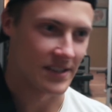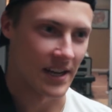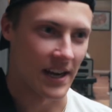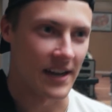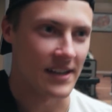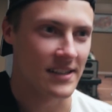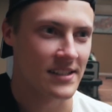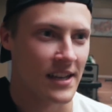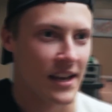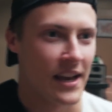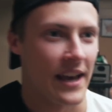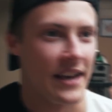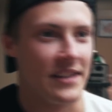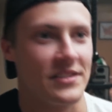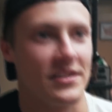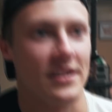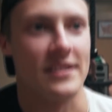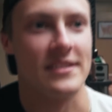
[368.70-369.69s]
and size,
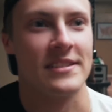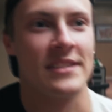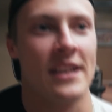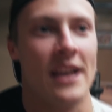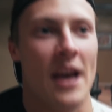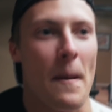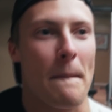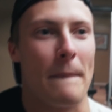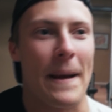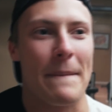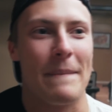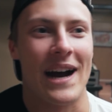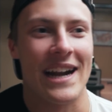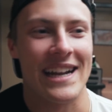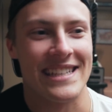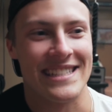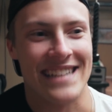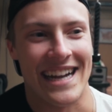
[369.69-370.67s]
it's just my
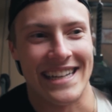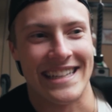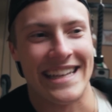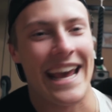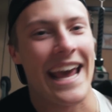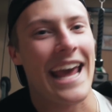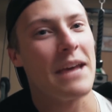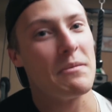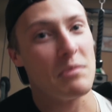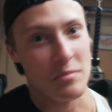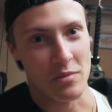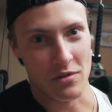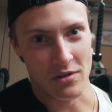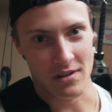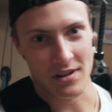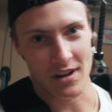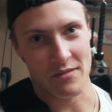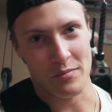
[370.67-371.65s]
body is not
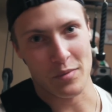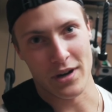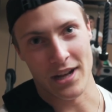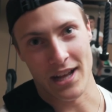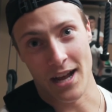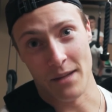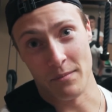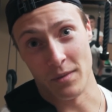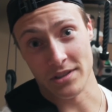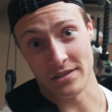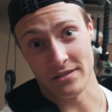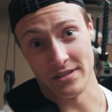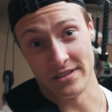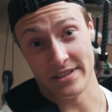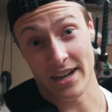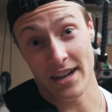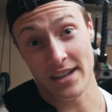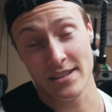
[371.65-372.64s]
capable of putting on
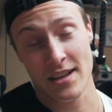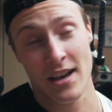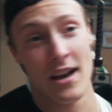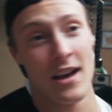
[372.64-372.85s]
muscle and size.